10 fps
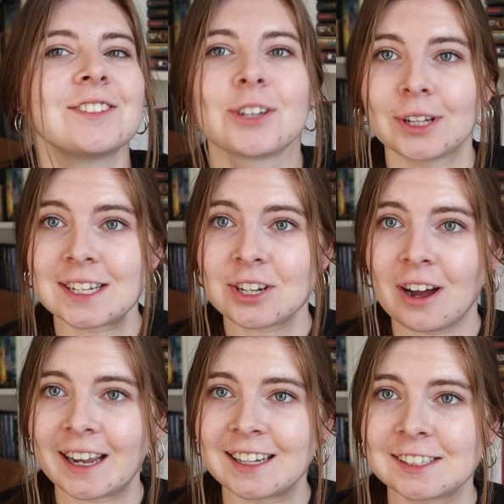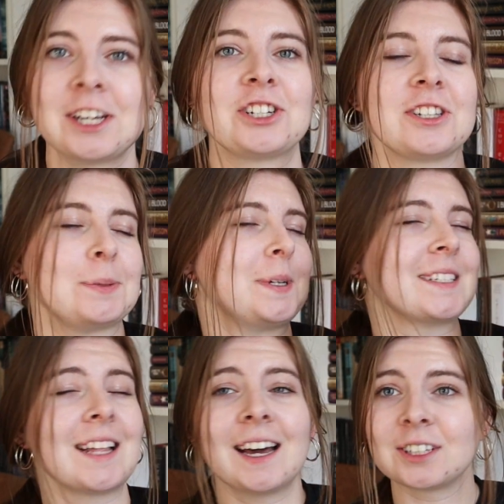So let's talk annotations,
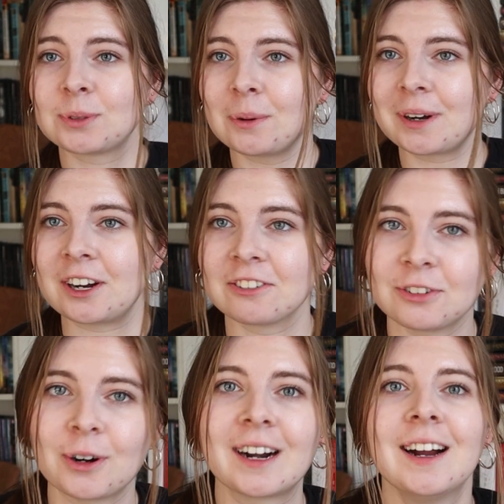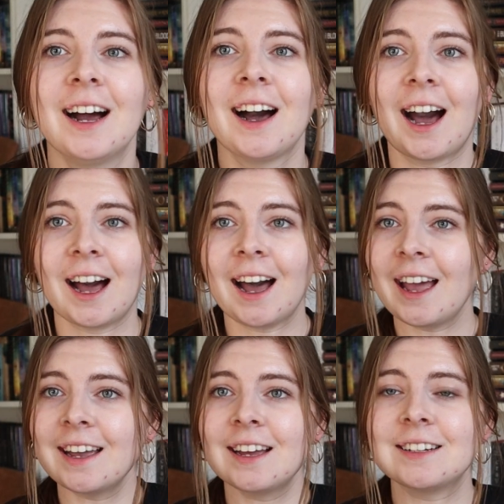because that is what we're here for.
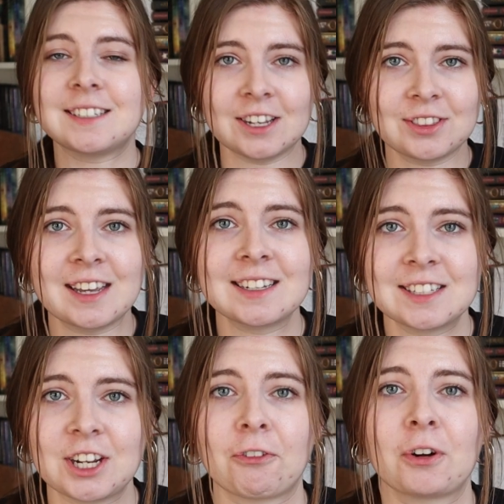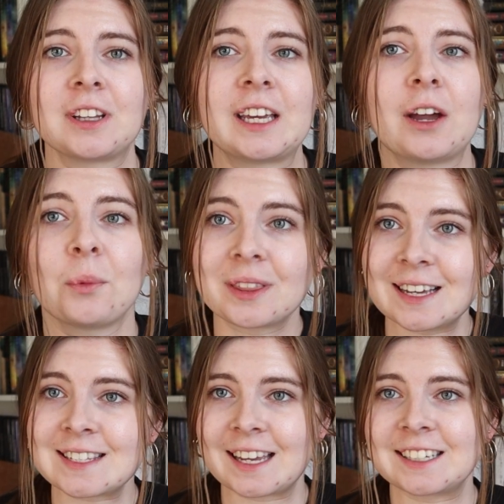I did things differently with
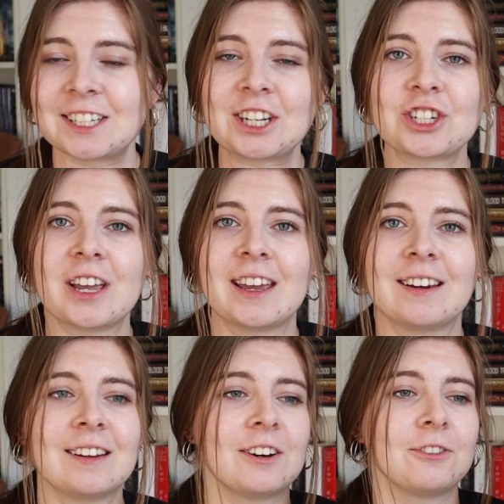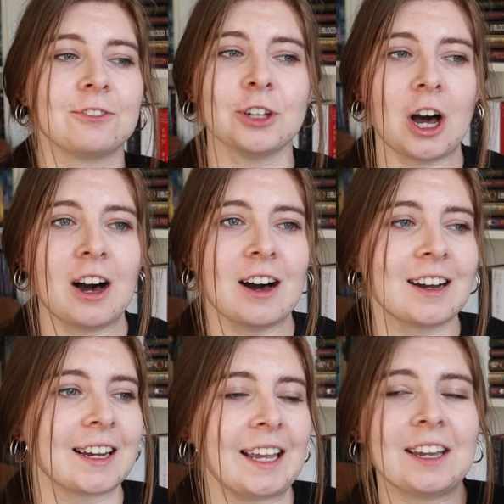this annotation
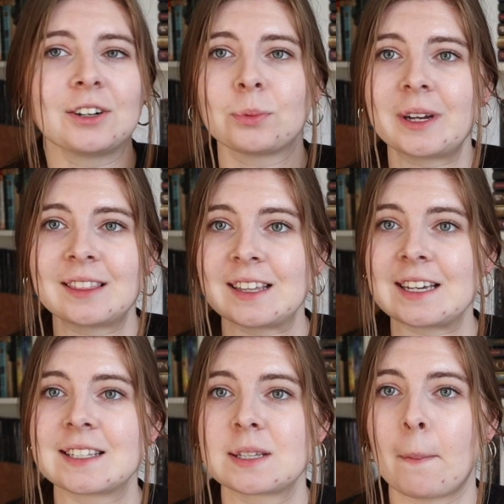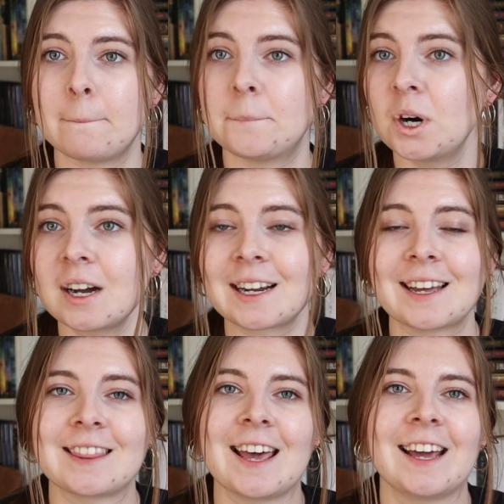vlog and with this book
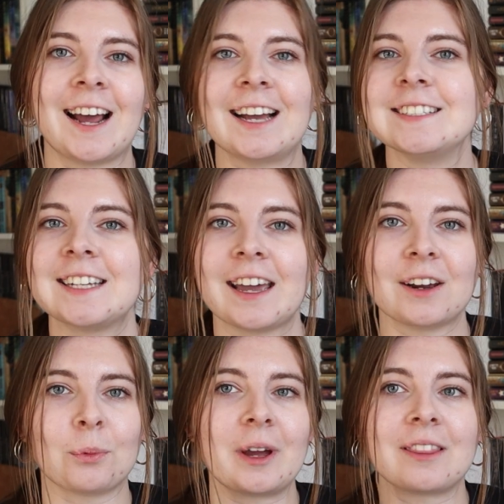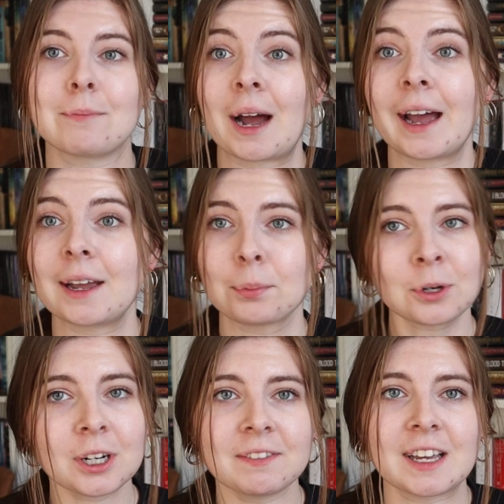than I did with my
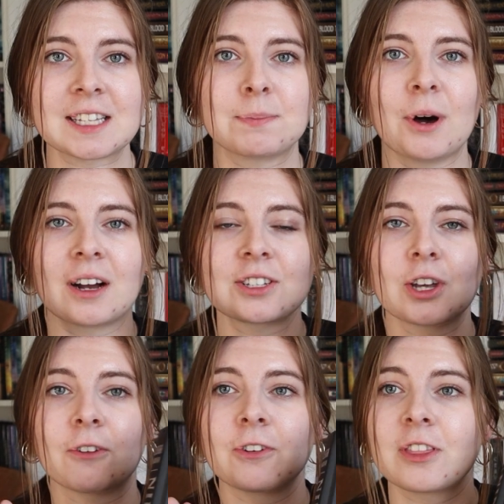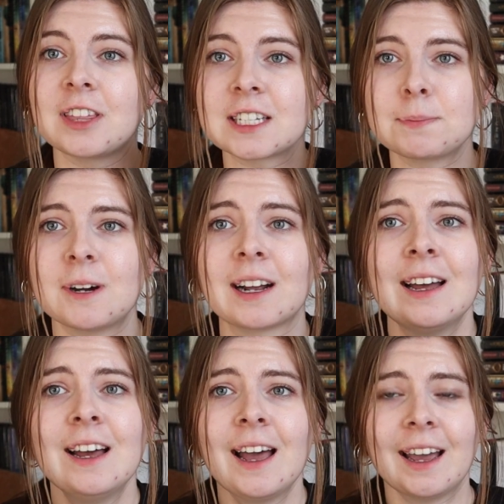previous book. So for this book,
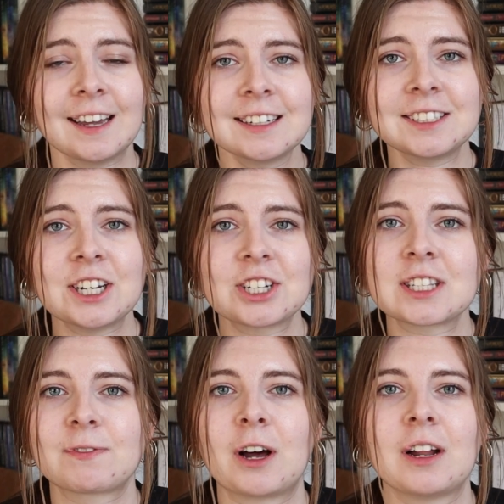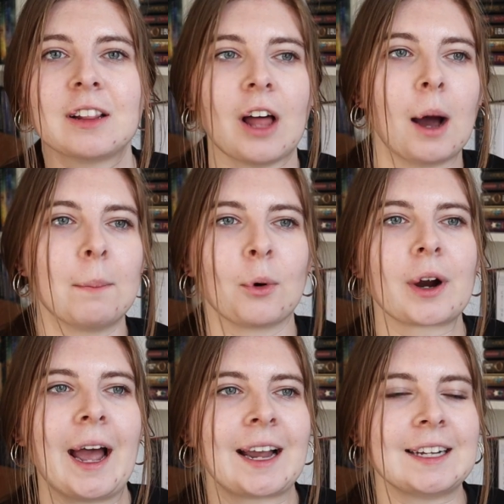annotations felt a lot
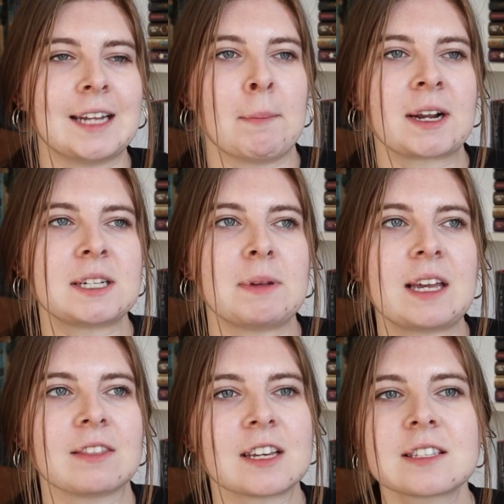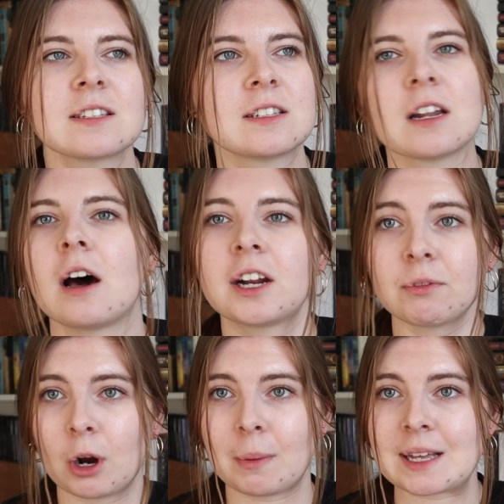more academic to me. This is not a
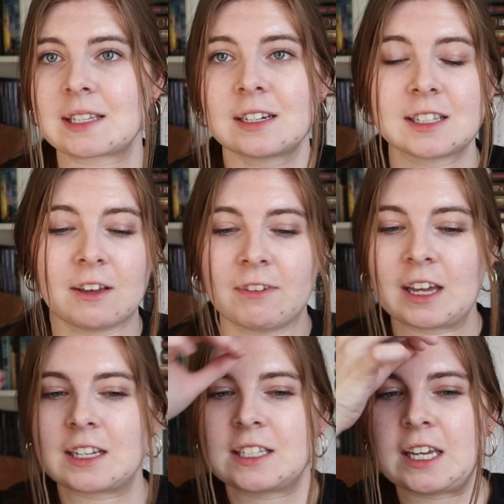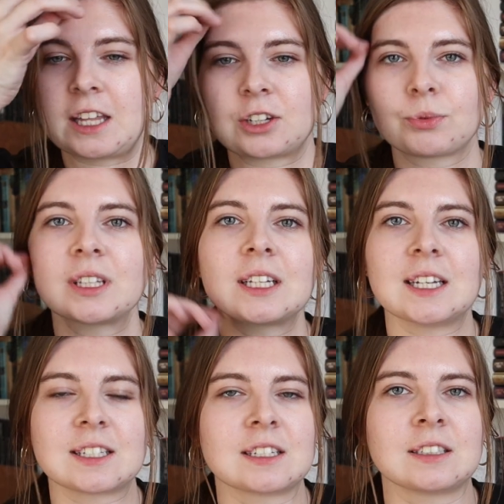romance, it is a fantasy, and there
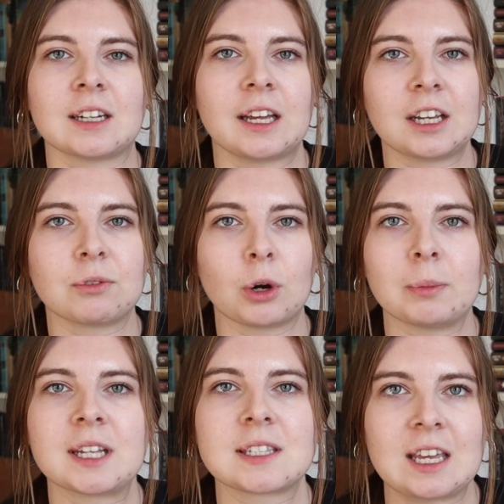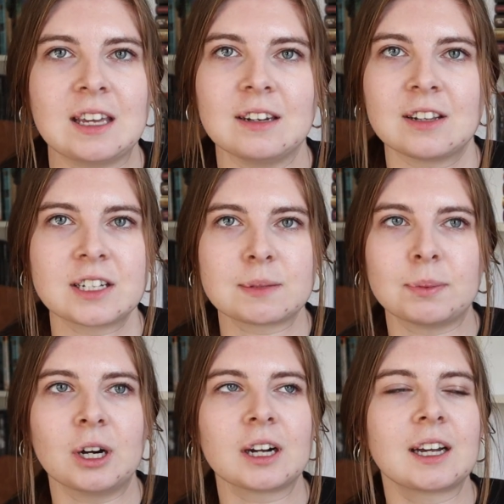really isn't any romance in this
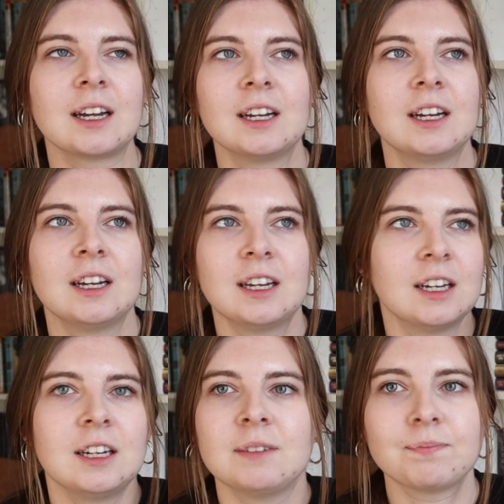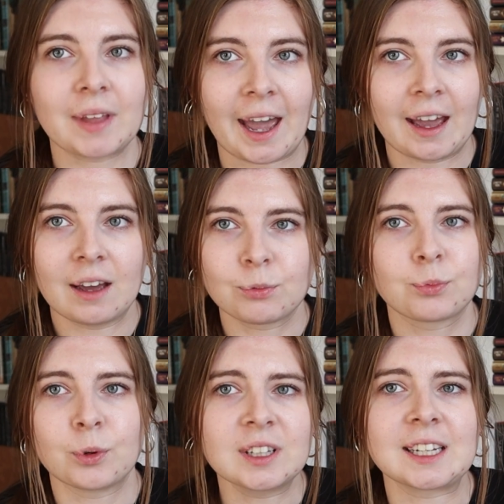book
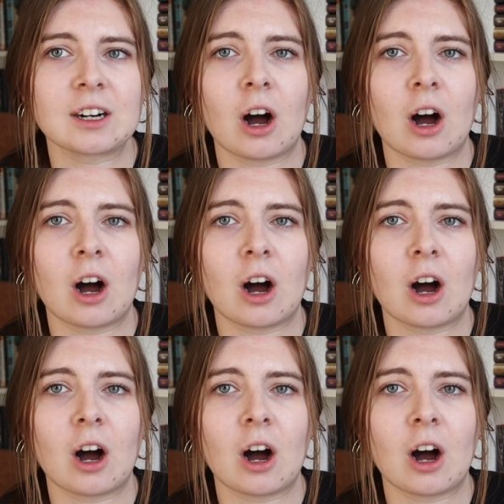really